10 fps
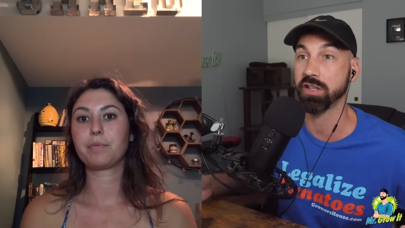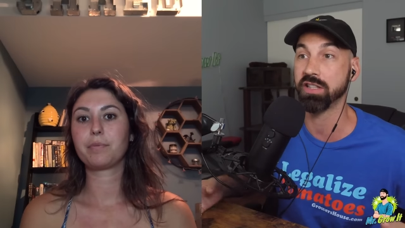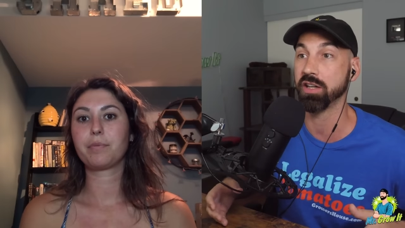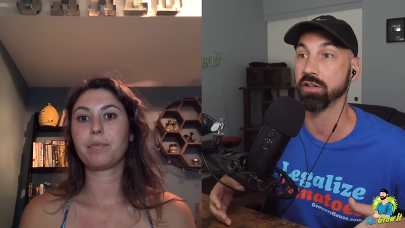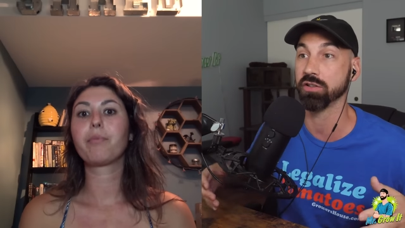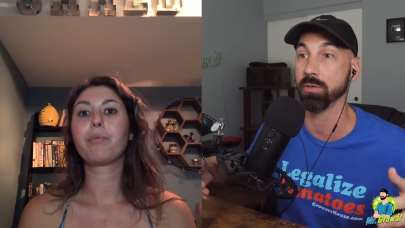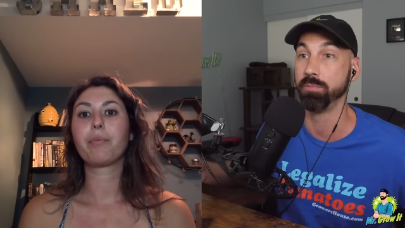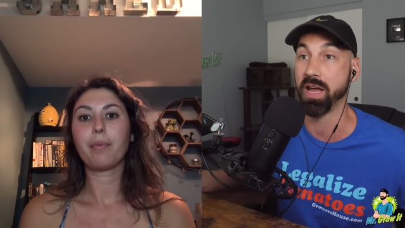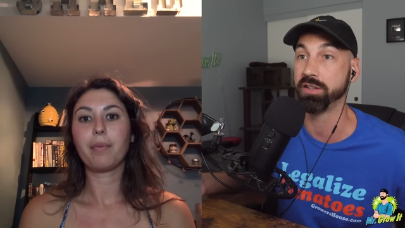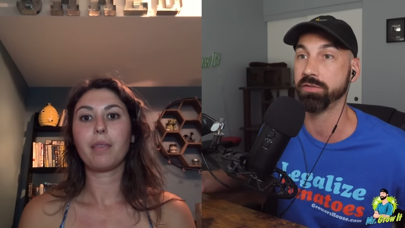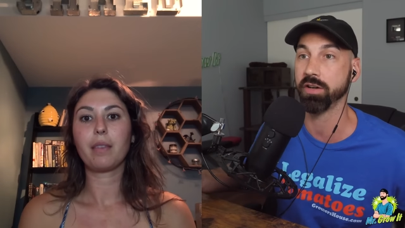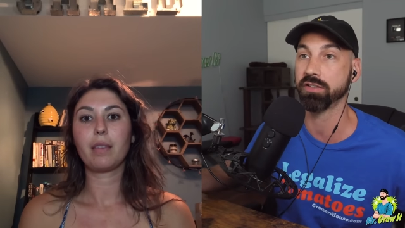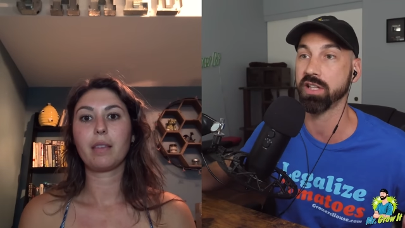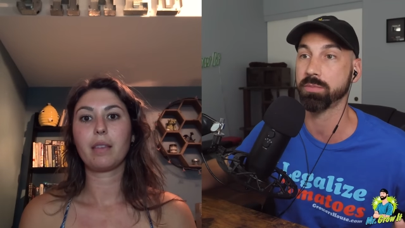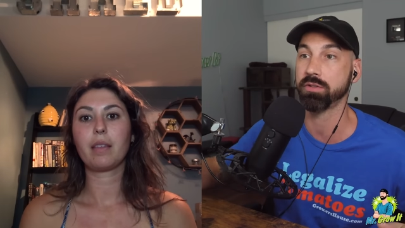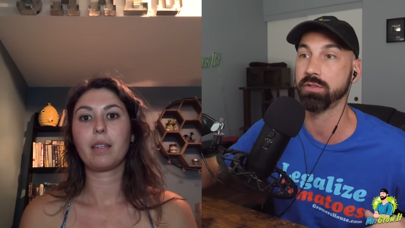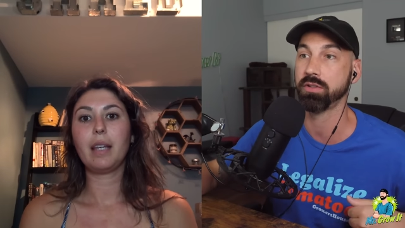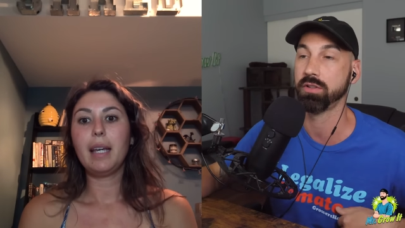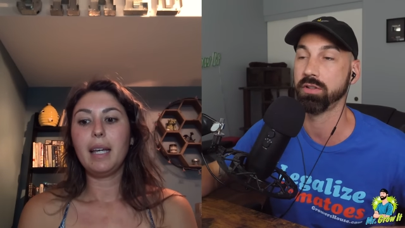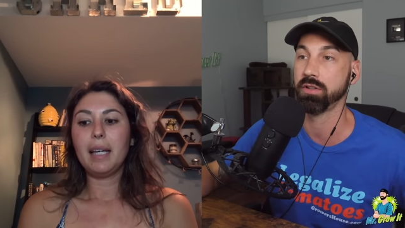Speaker 1: containers or beds, for example?
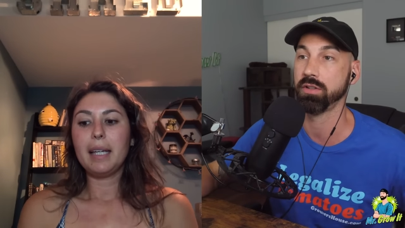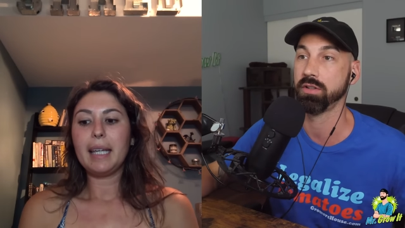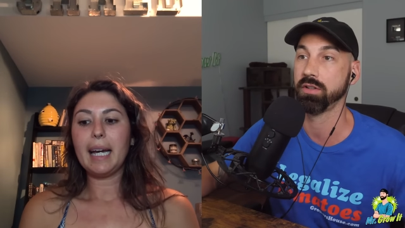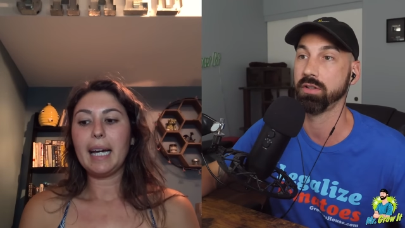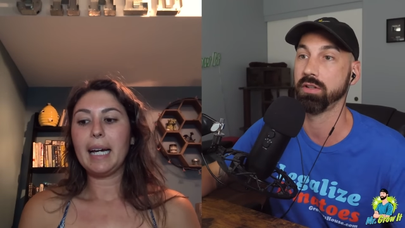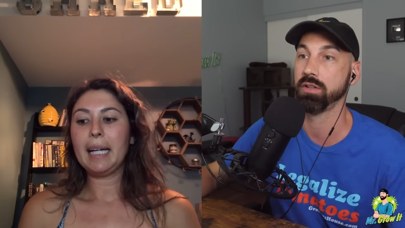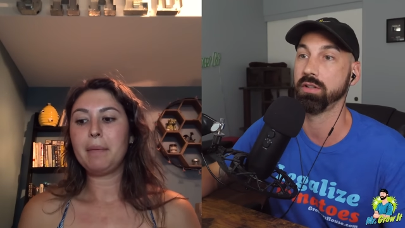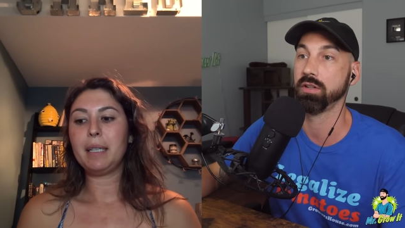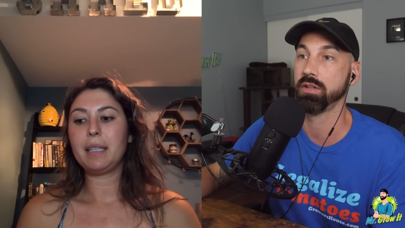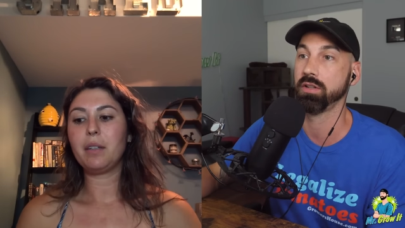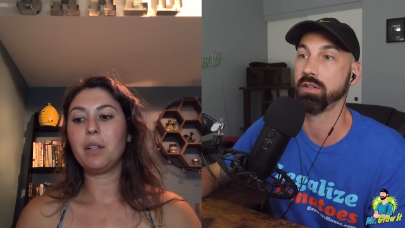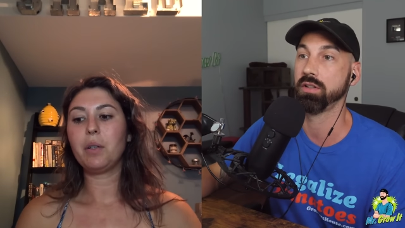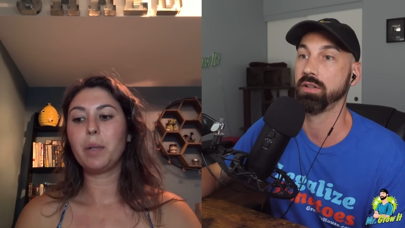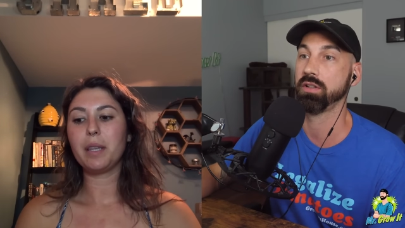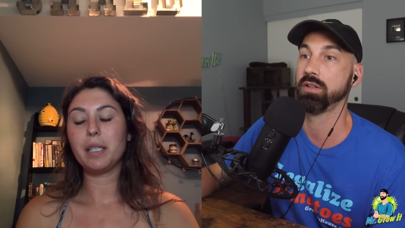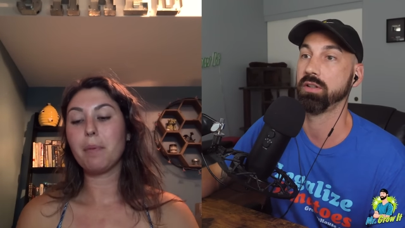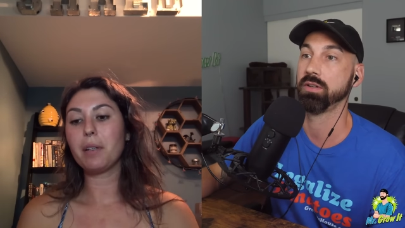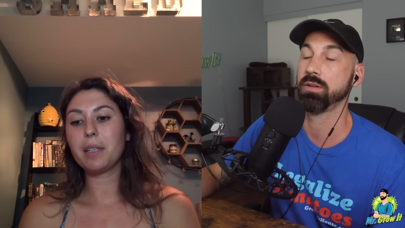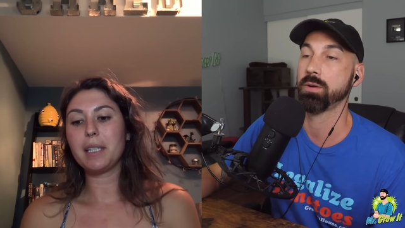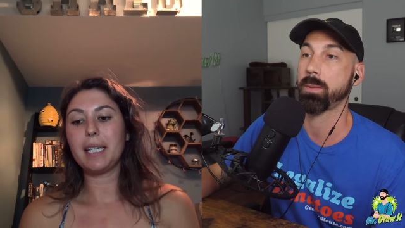
Speaker 2: Yeah, I mean, with a
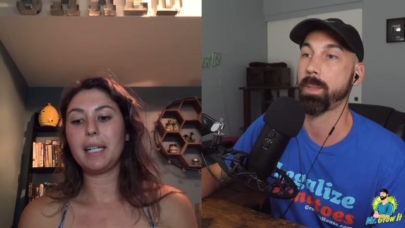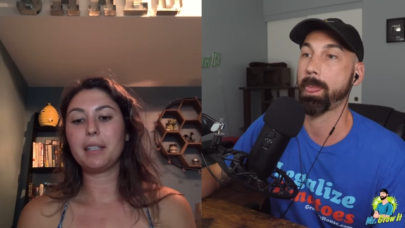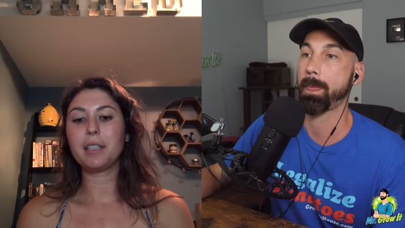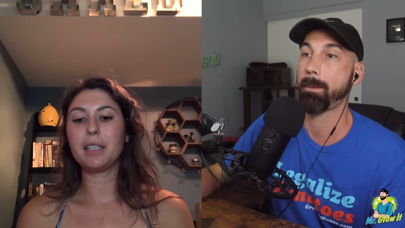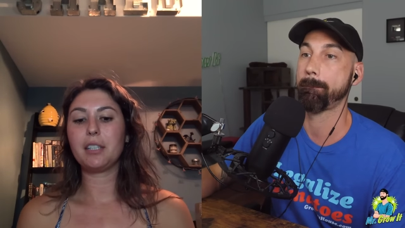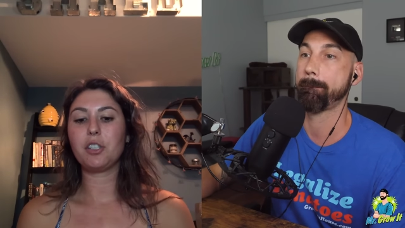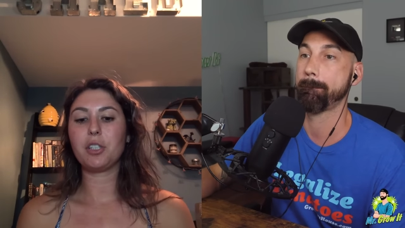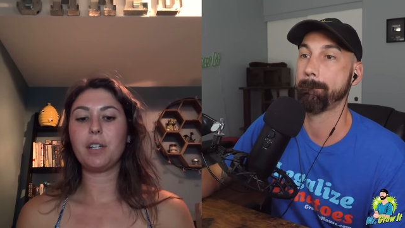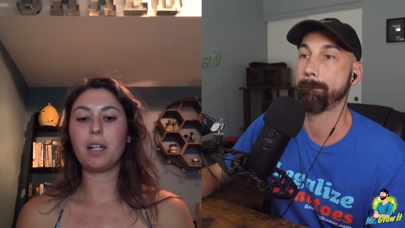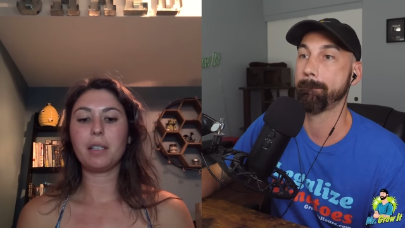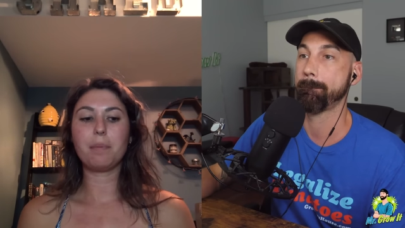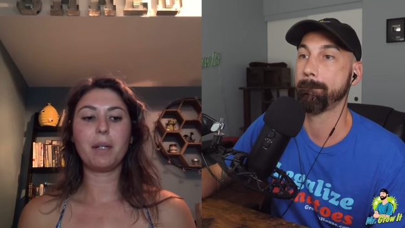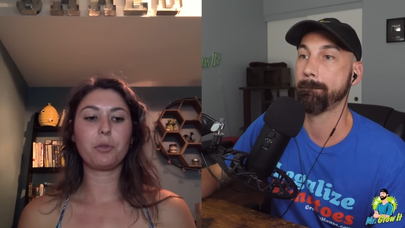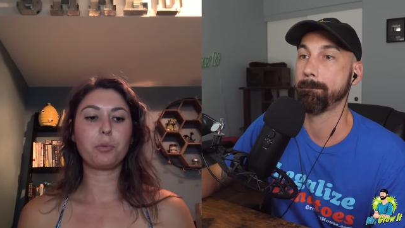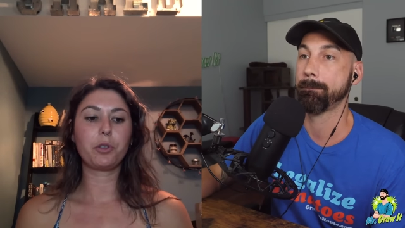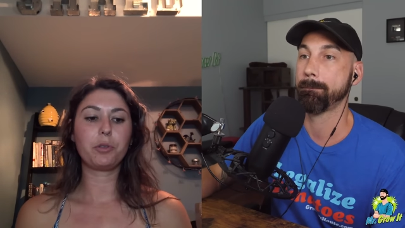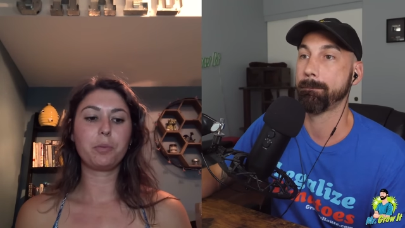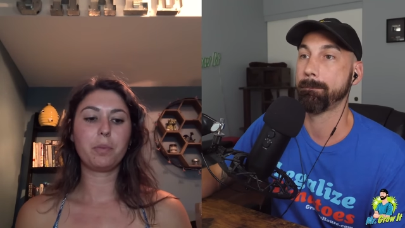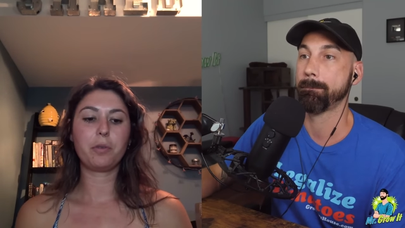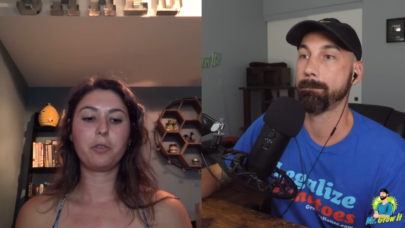smaller container, it's just not as much
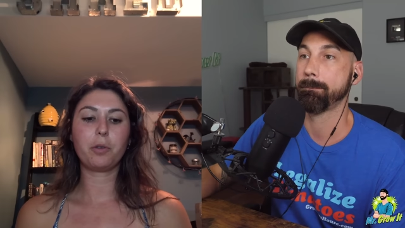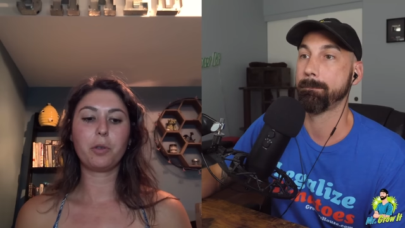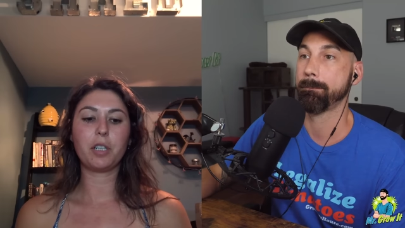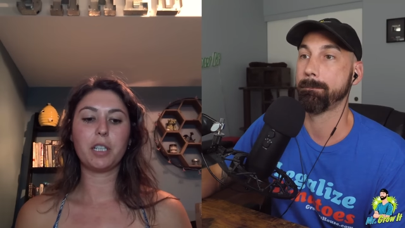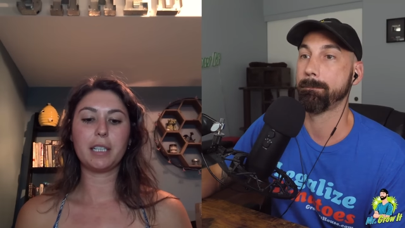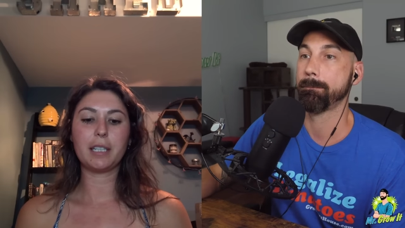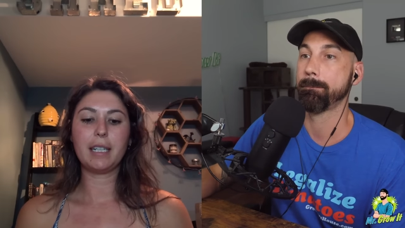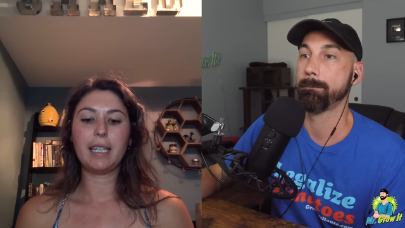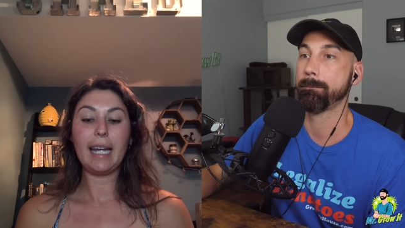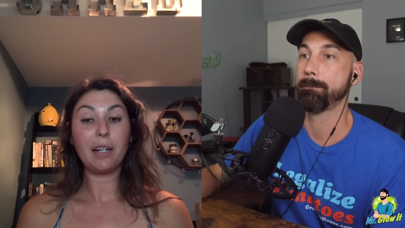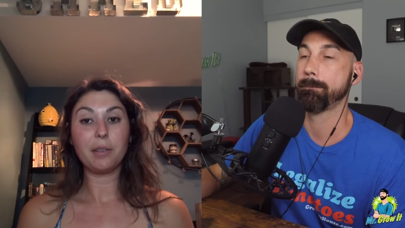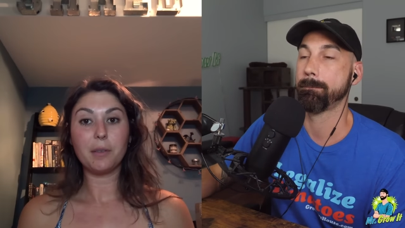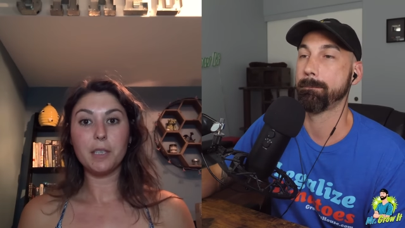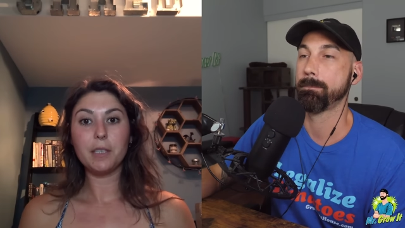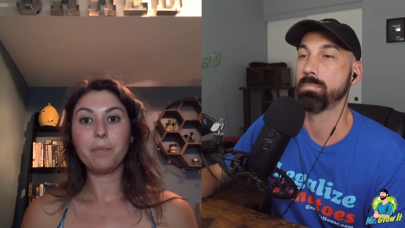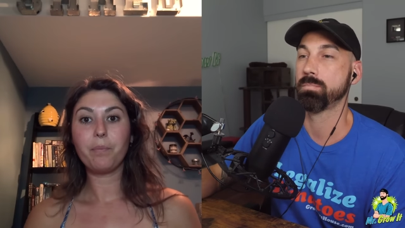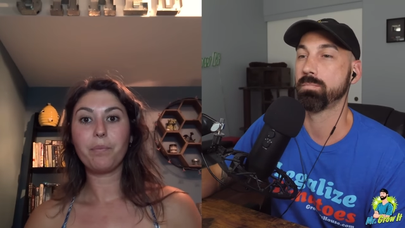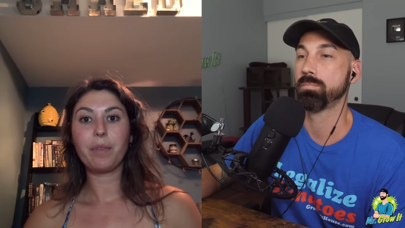room for error